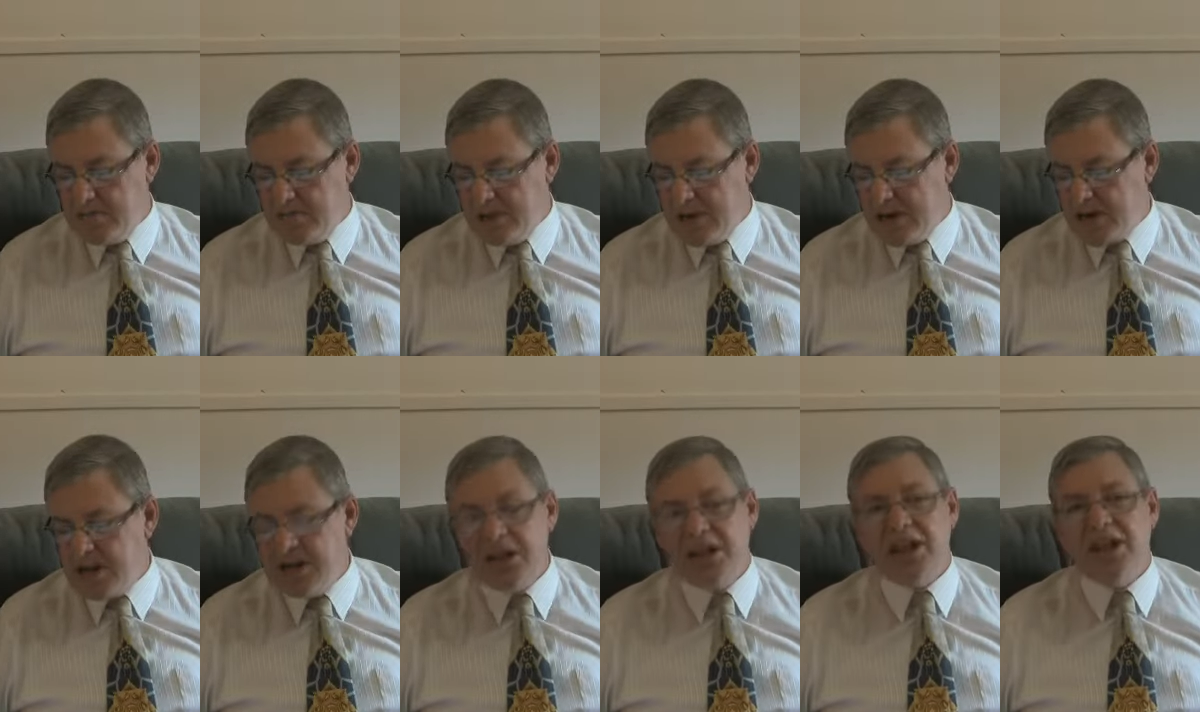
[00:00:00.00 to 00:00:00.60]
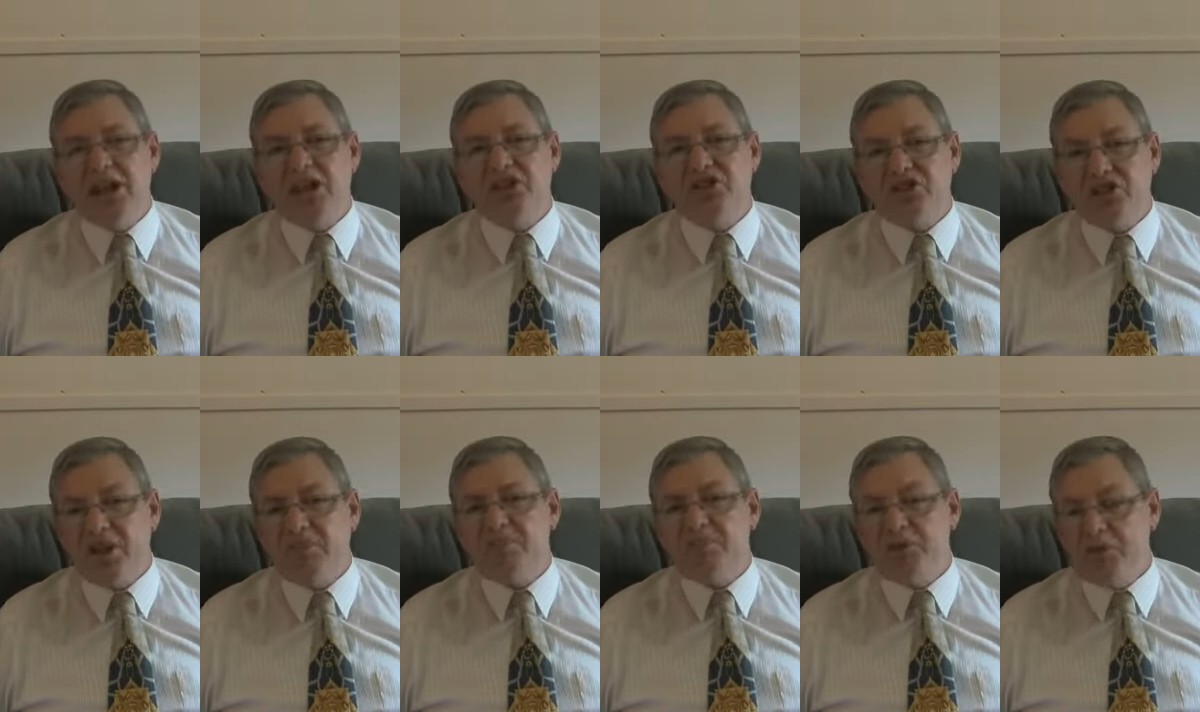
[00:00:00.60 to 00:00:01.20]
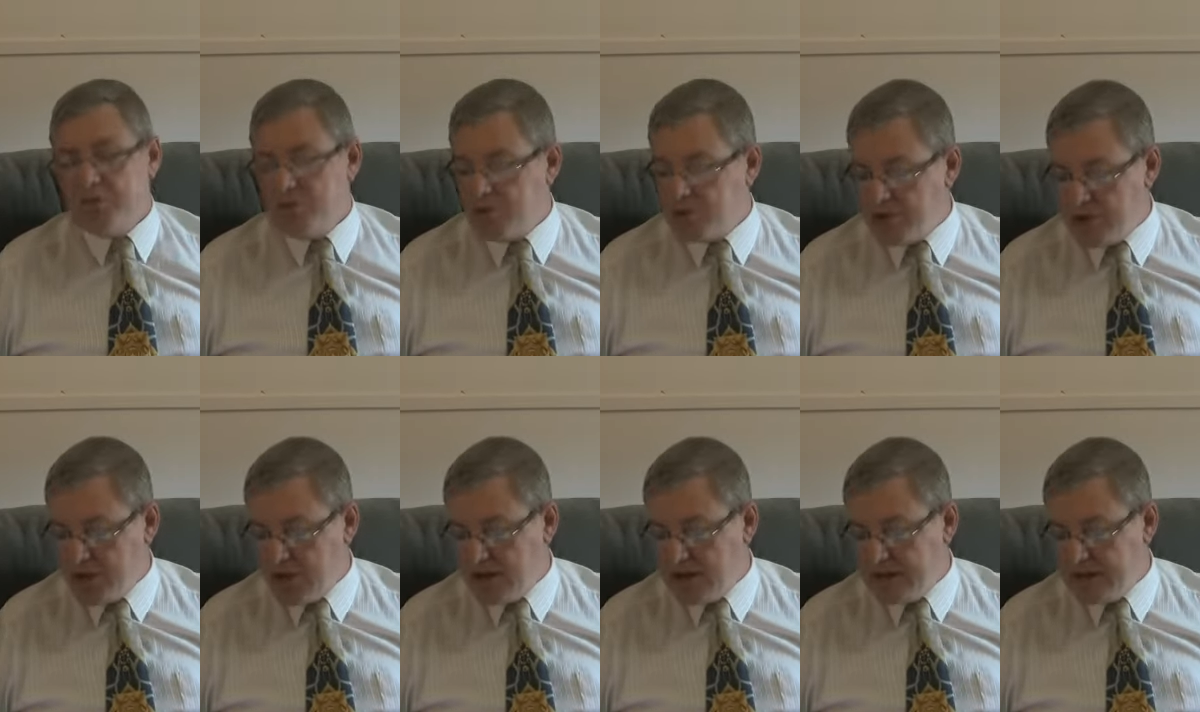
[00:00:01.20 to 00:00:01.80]
But in an acceptable
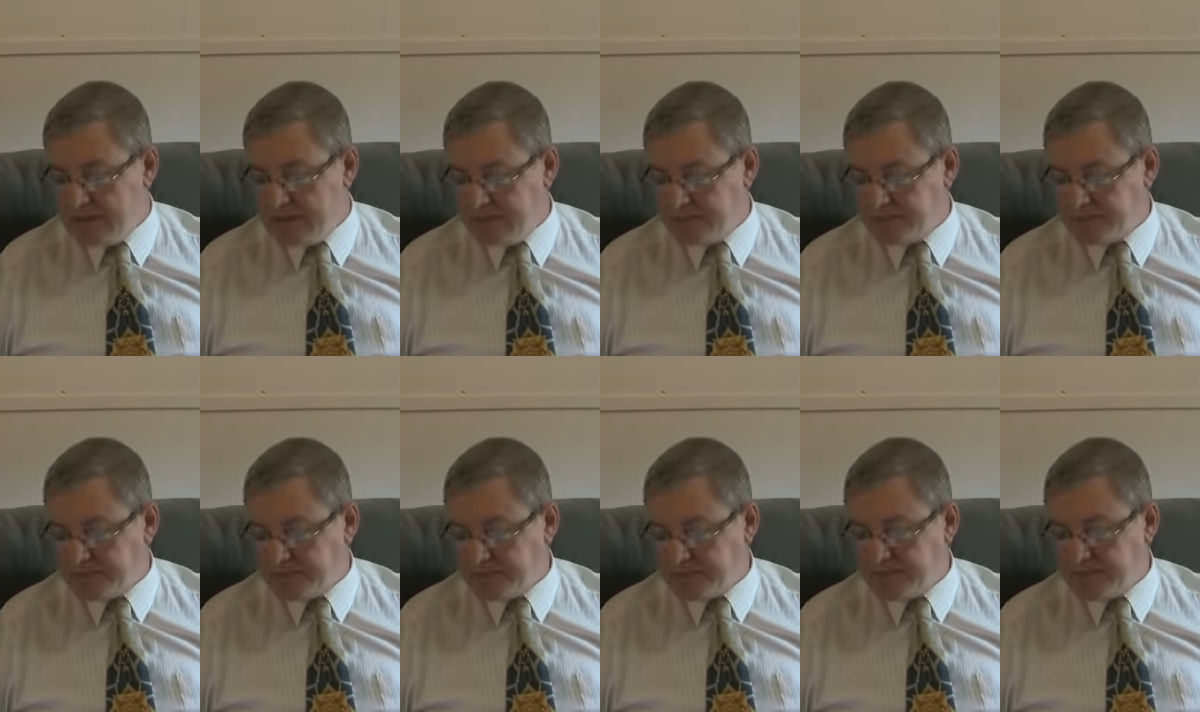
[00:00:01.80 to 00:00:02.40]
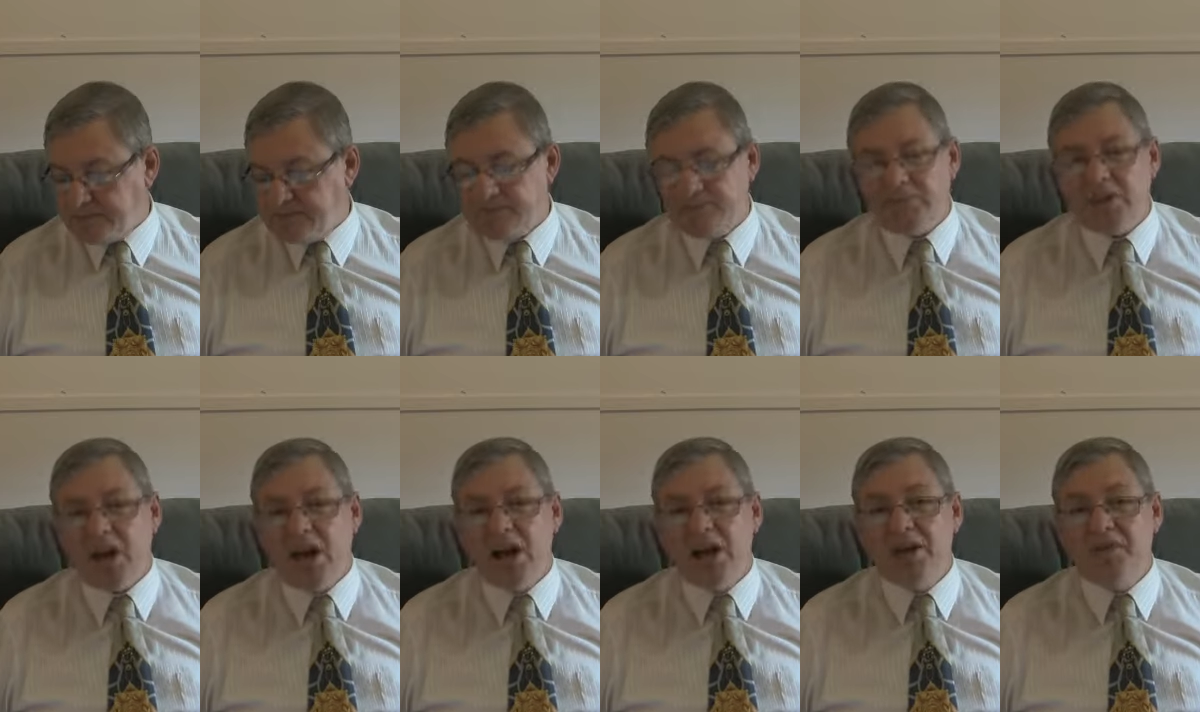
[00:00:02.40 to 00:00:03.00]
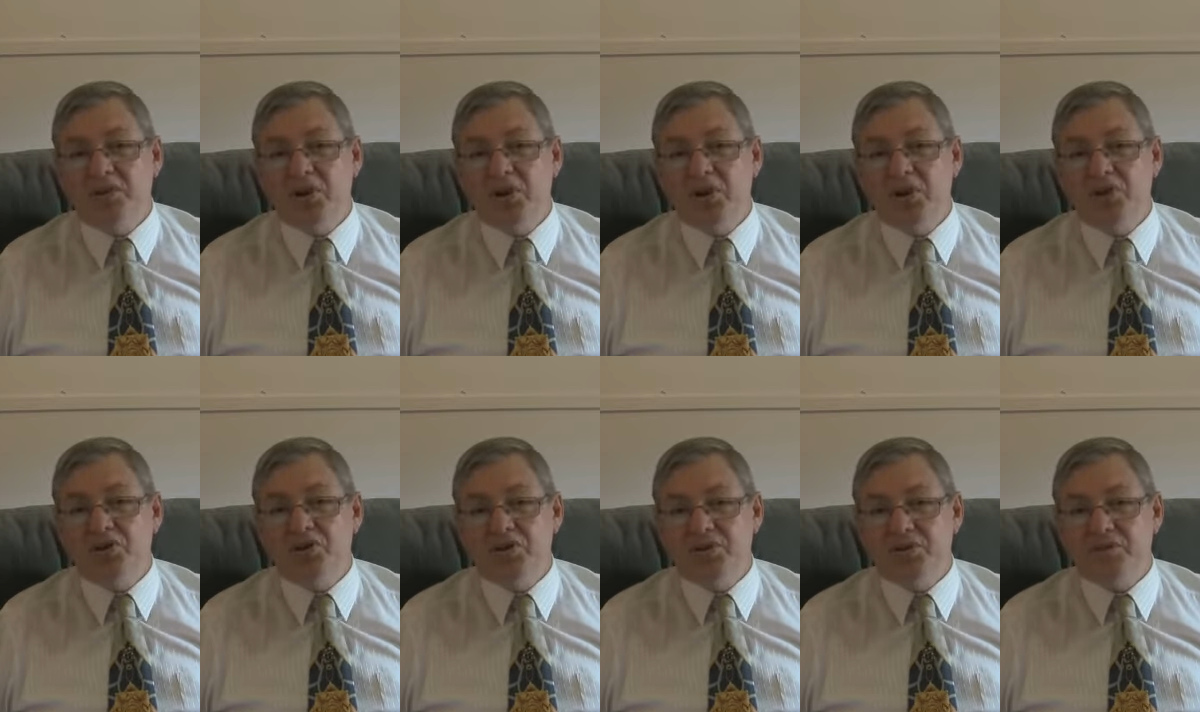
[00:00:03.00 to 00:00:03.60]
time, I have
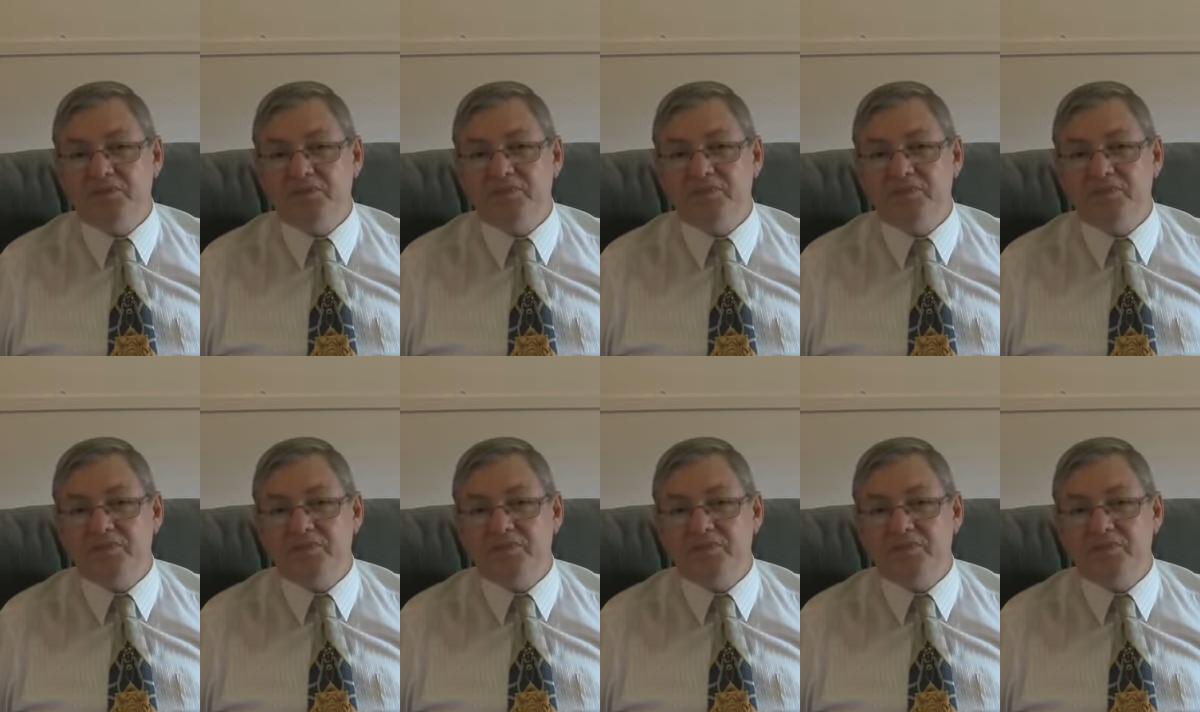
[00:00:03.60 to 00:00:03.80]
heard you.